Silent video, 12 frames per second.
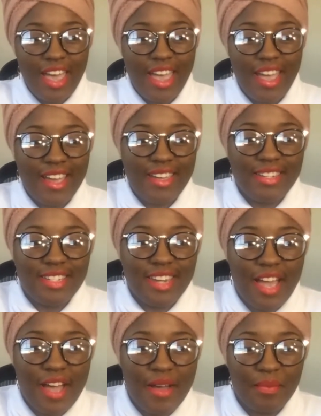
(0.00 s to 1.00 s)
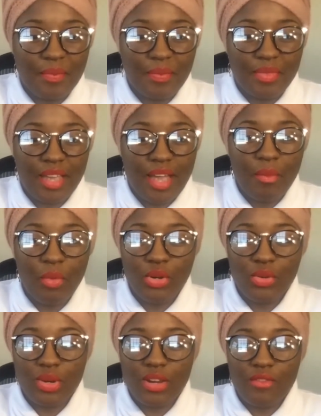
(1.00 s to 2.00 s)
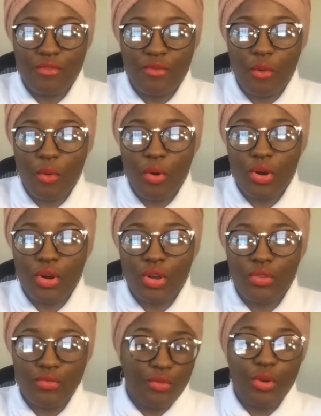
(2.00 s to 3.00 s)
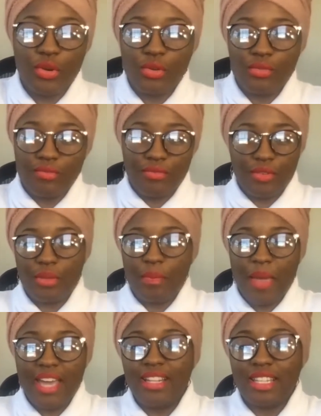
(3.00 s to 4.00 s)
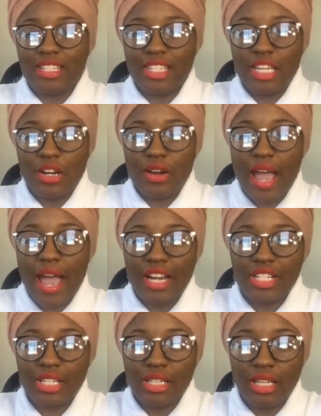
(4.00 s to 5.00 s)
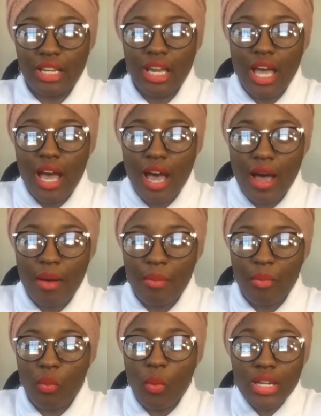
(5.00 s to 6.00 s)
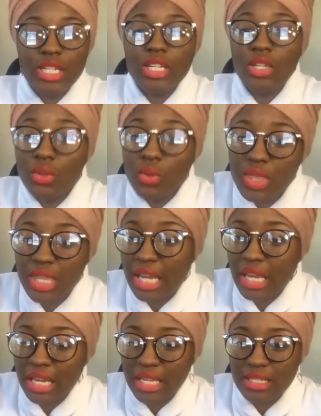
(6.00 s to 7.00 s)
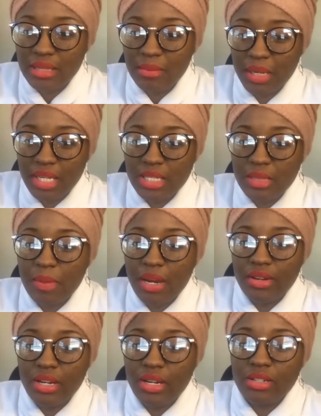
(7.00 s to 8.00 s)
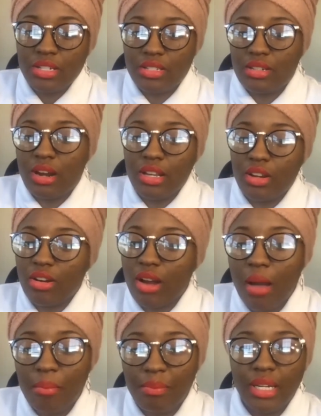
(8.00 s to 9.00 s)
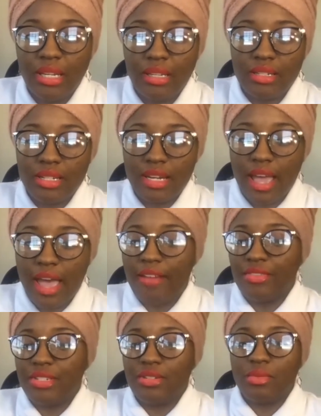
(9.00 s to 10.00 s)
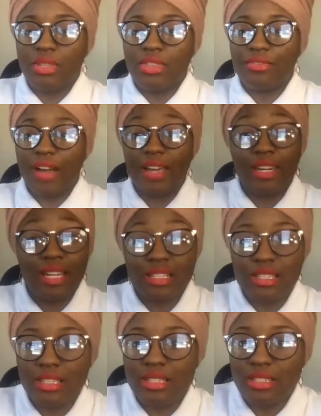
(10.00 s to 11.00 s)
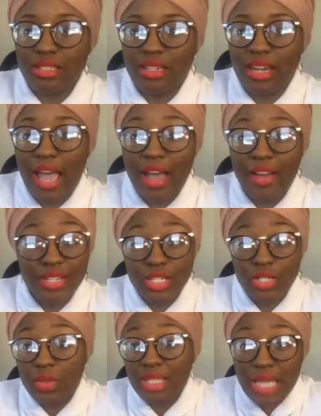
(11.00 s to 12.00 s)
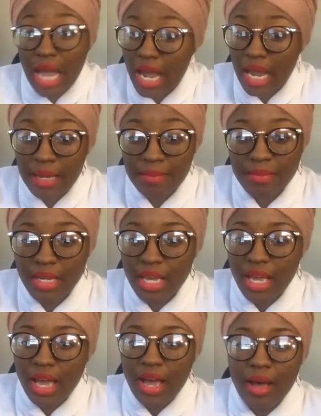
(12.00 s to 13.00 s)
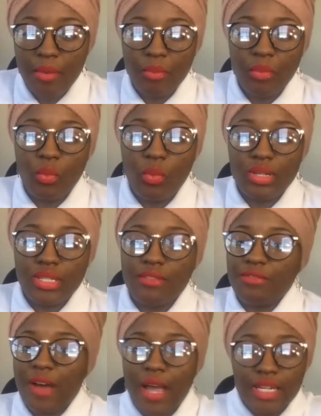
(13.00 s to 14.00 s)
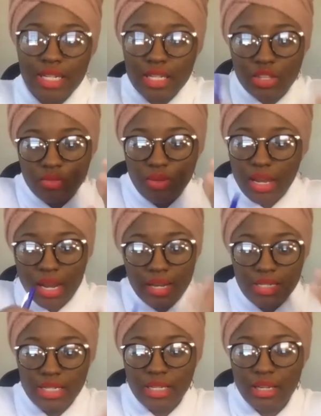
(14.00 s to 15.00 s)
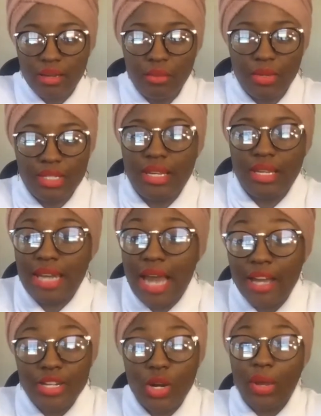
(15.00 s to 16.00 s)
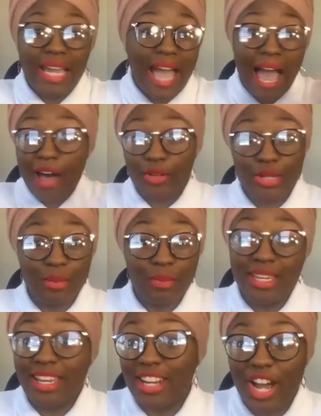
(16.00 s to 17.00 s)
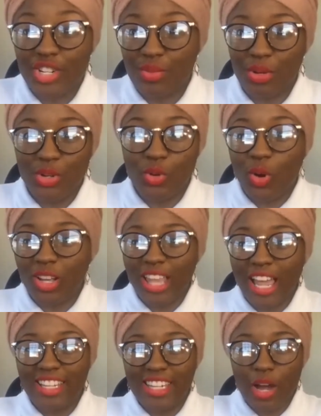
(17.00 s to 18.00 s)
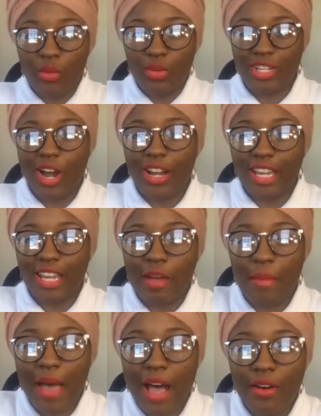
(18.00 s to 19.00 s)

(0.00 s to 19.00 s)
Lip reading: And I'm wondering for the panelists here, actually, what do you think is the biggest barrier to starting a company? Did it have to do with finances? Did it have to do with time? Was it finding the right idea? Was it not knowing how to be an entrepreneur, like Nell was talking about?